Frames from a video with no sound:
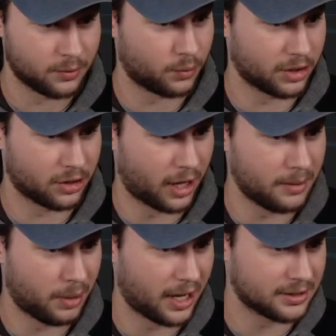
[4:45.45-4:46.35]
With
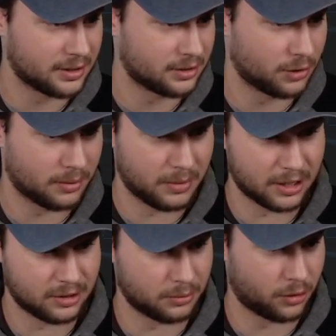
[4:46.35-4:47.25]
light passes, you can
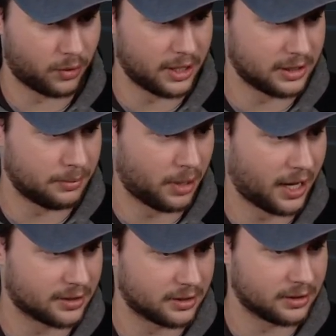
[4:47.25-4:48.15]
make some crazy
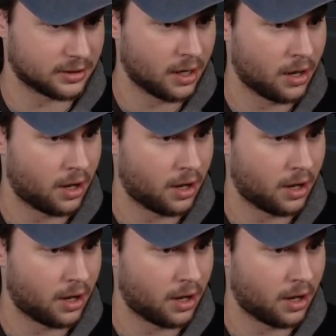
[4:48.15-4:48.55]
passes.